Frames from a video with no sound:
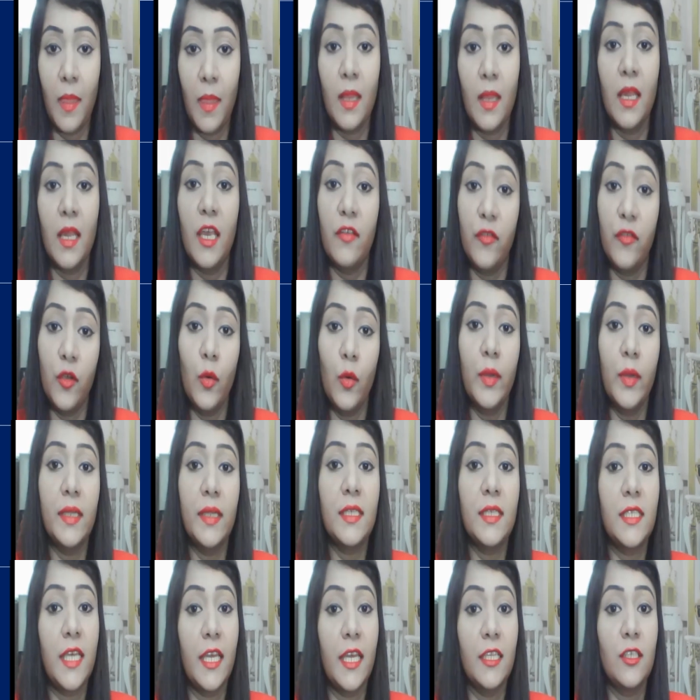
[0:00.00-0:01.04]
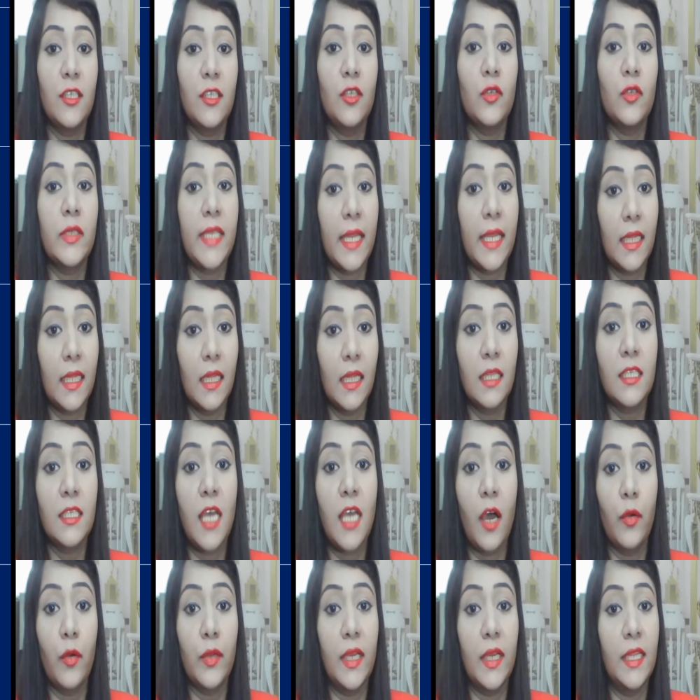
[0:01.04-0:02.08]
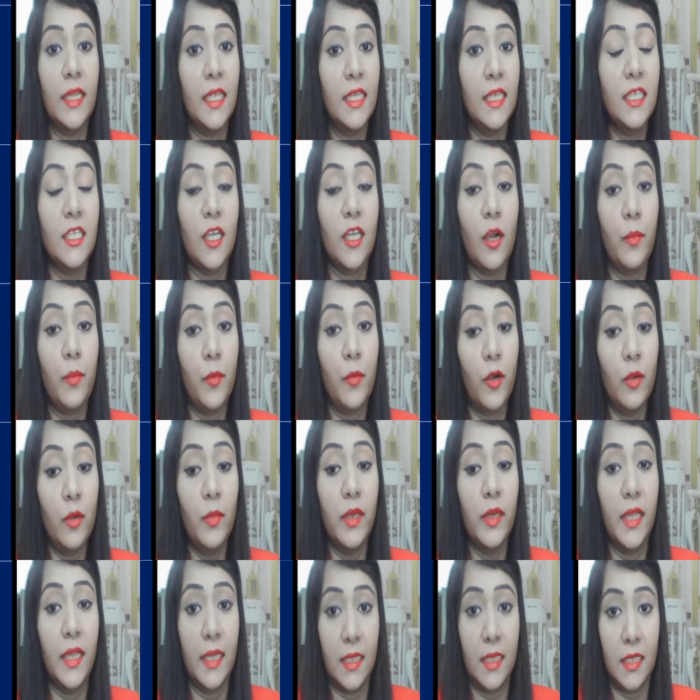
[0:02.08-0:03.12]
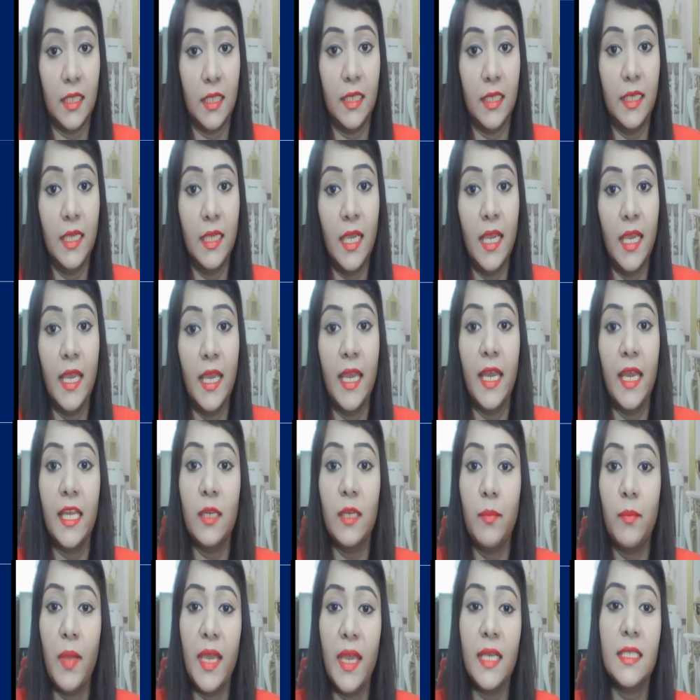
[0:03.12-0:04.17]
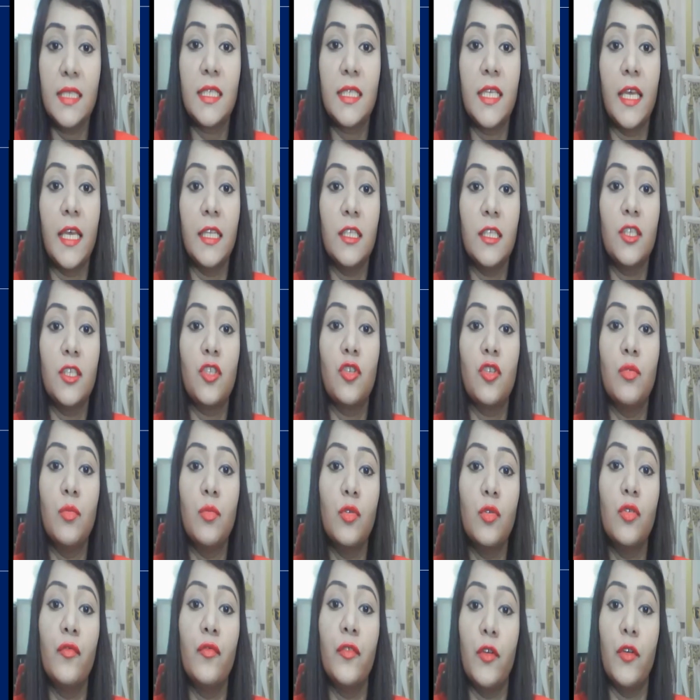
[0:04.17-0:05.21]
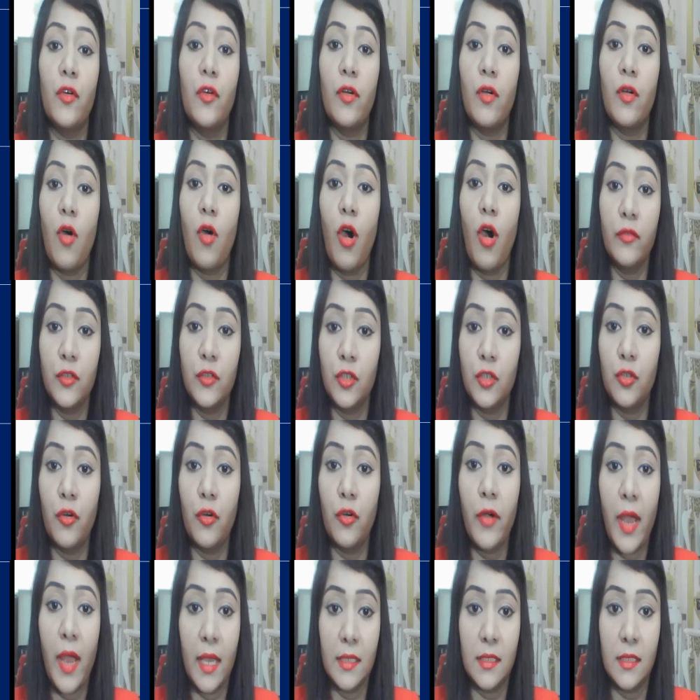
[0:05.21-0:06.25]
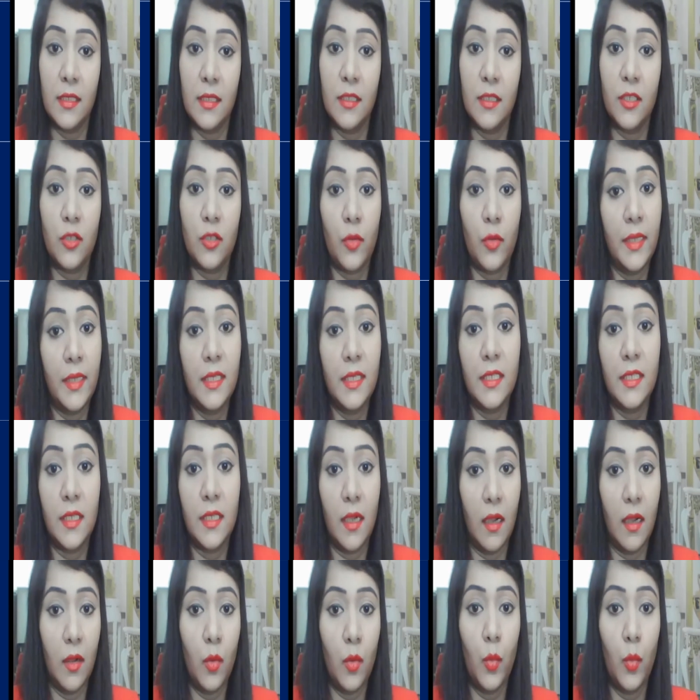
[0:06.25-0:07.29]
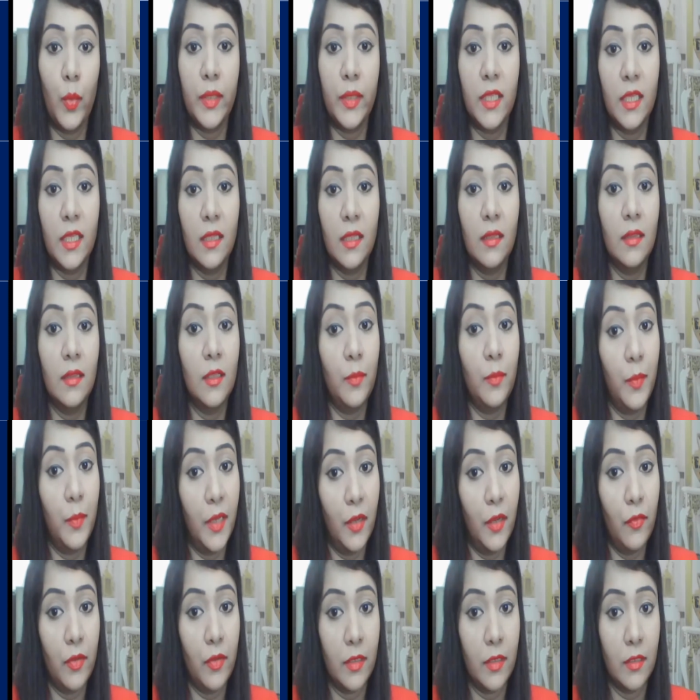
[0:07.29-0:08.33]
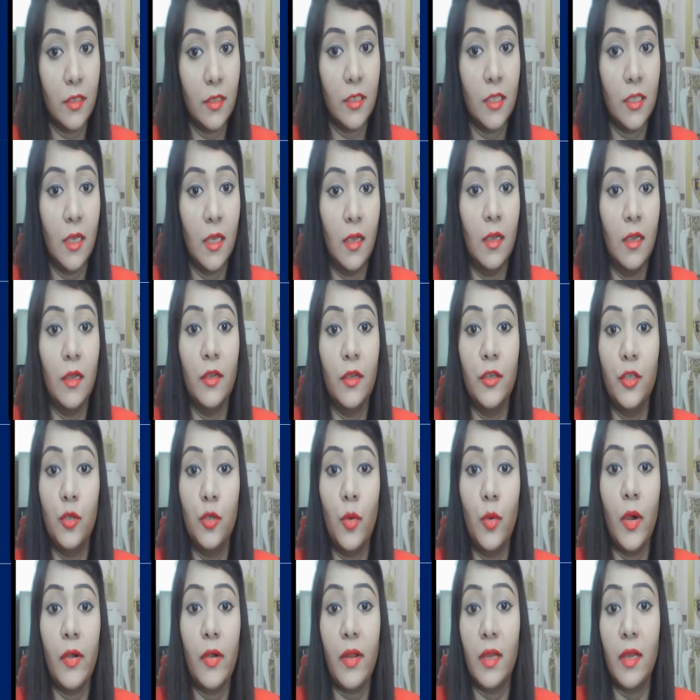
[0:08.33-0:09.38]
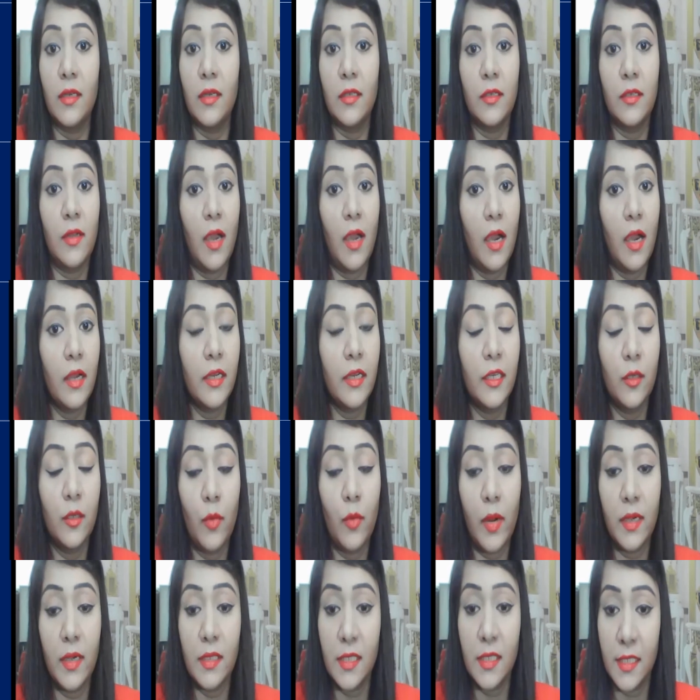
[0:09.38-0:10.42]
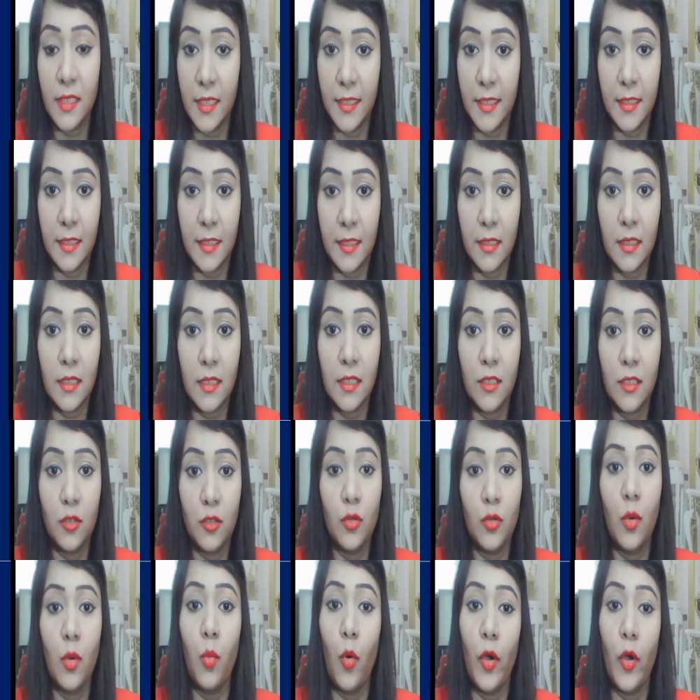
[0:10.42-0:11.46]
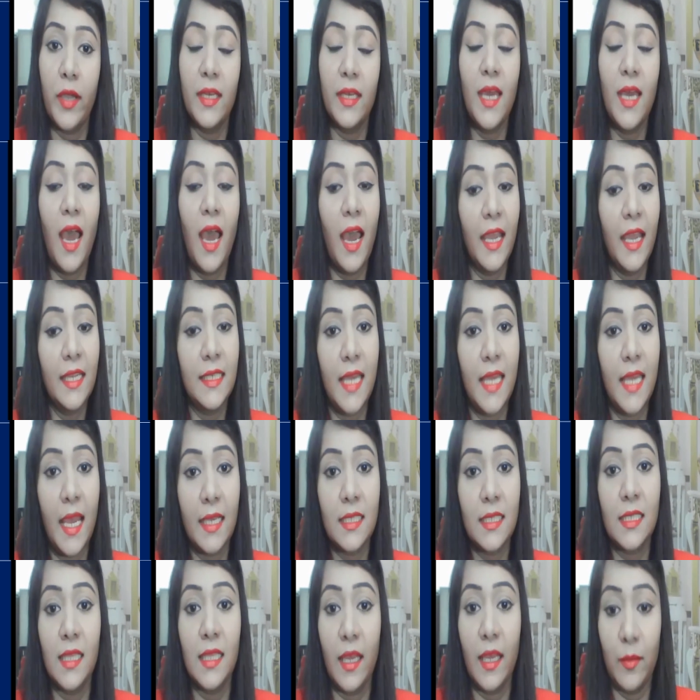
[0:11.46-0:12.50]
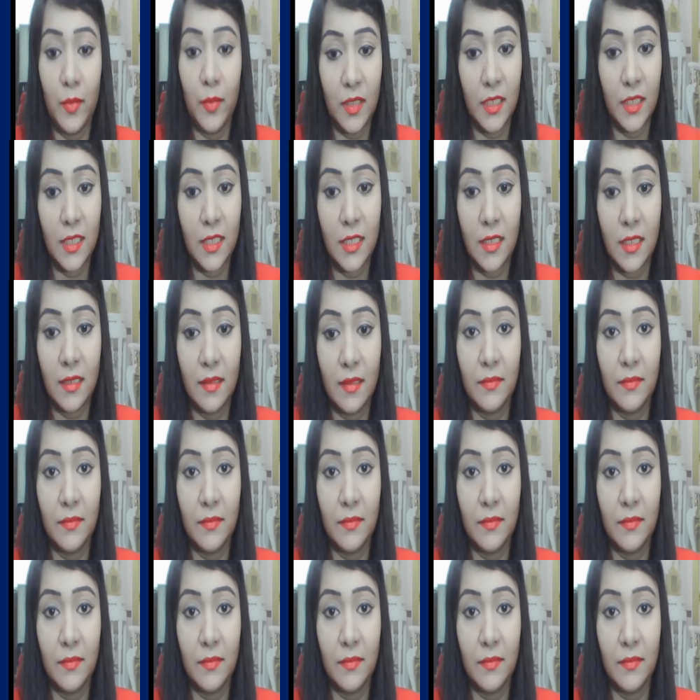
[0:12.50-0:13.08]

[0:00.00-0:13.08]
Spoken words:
If you intend to settle down in India permanently, it makes sense to move your offshore assets to India within the period you are under RNOR status to avoid high tax liability.